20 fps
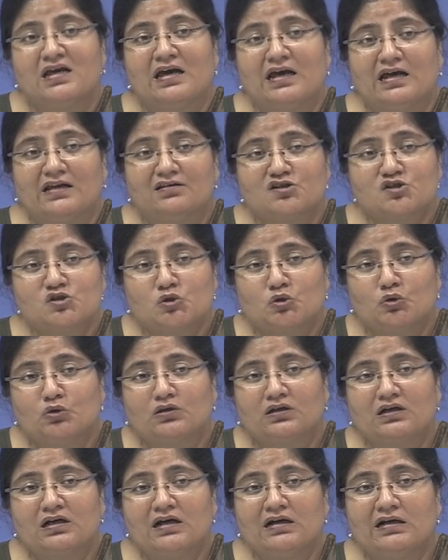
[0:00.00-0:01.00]
And the
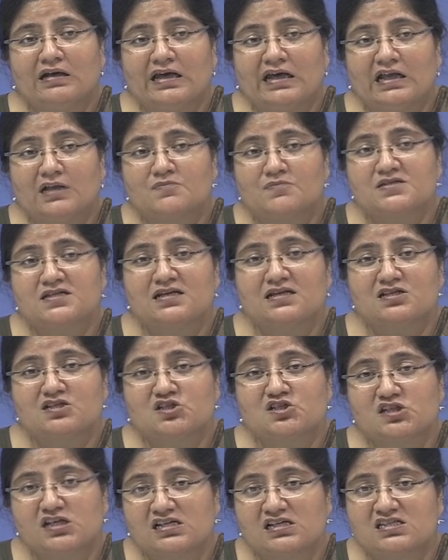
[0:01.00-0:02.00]
scorecard helps us
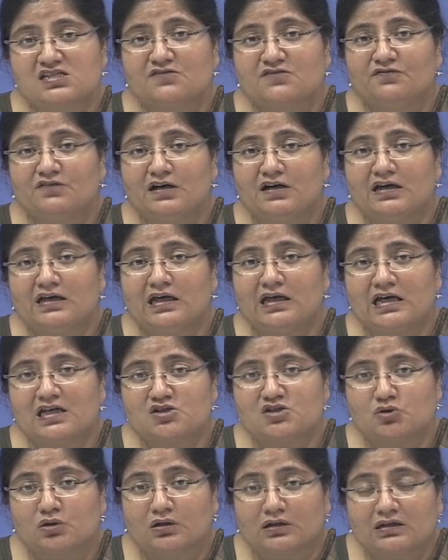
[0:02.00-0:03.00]
justify,
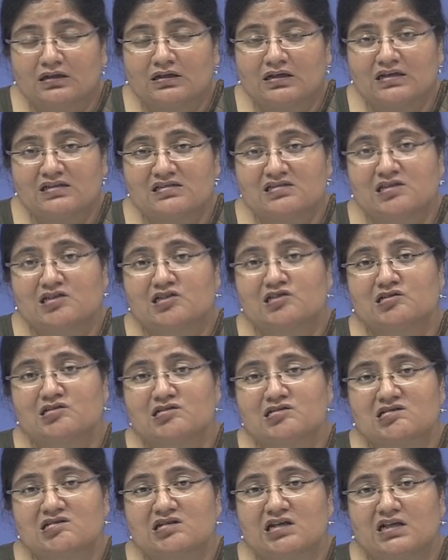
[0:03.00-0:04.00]
as organizations,
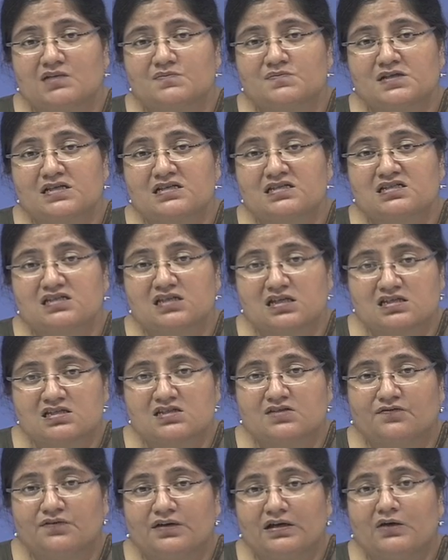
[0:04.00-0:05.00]
it helps us
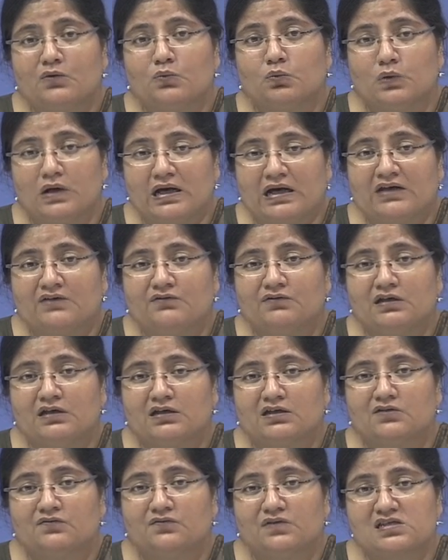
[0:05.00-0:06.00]
justify why we are
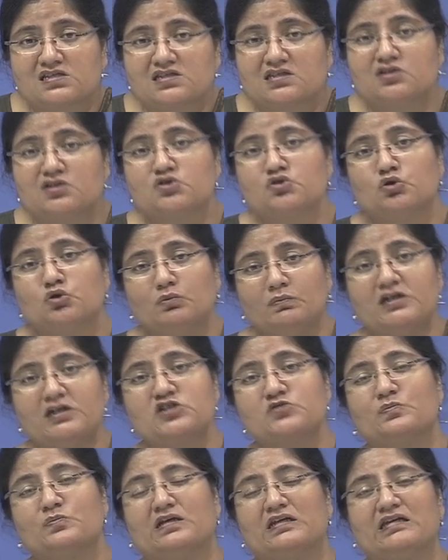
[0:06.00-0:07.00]
investing so
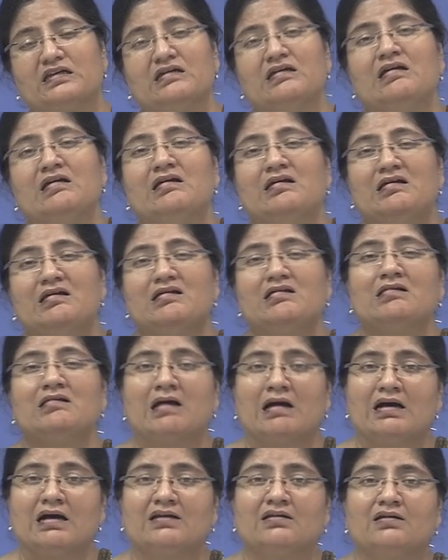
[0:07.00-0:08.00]
much money in
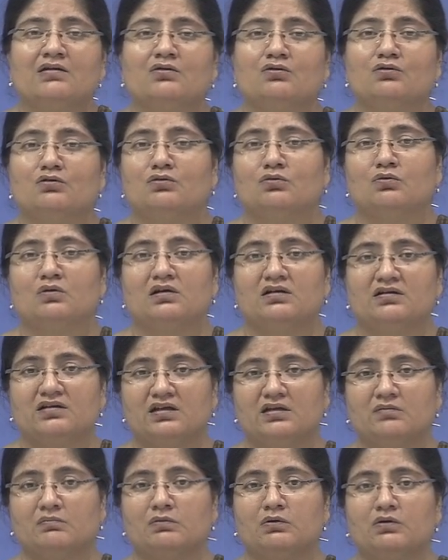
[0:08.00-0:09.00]
hiring good
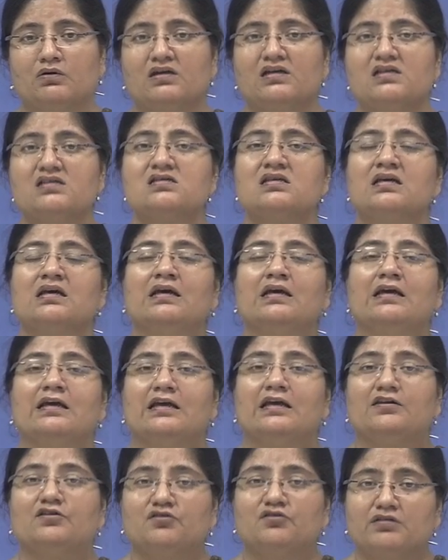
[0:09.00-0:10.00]
quality employees,
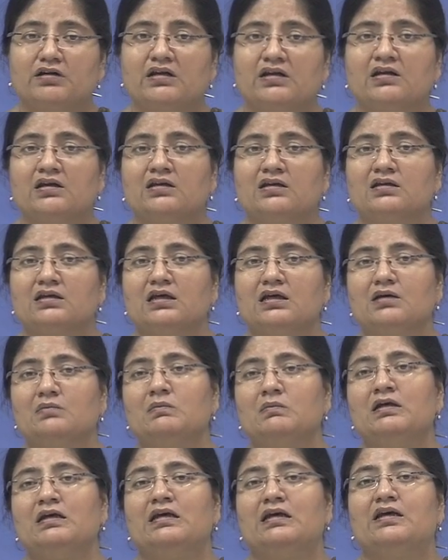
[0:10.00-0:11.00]
in training them,
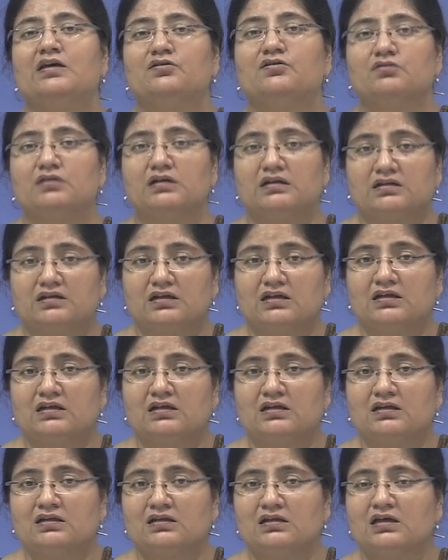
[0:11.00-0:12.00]
in
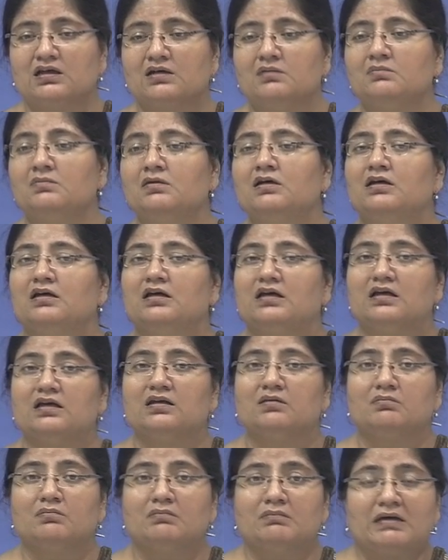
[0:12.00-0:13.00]
retaining them,
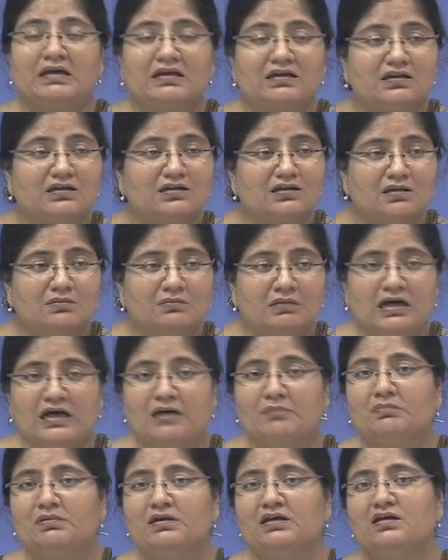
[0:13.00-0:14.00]
in making them
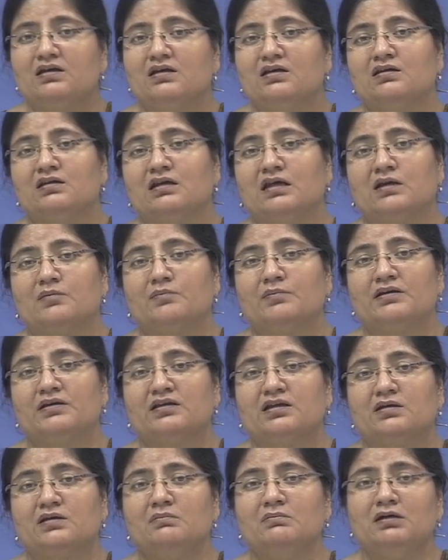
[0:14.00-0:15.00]
happy, in helping
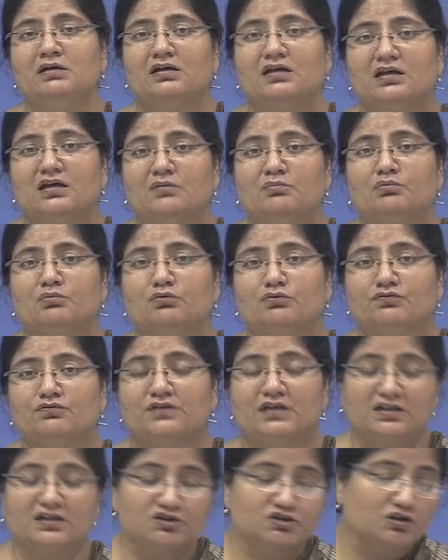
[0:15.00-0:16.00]
them improve
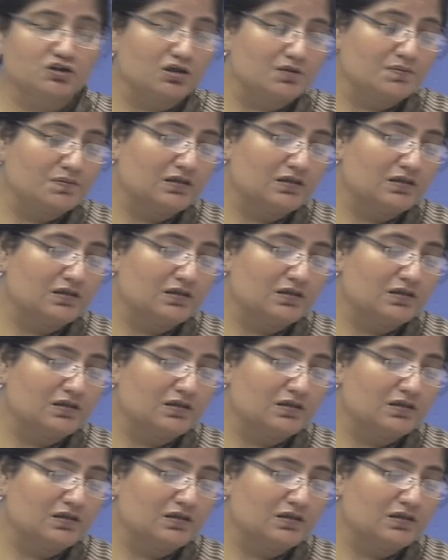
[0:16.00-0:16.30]
their job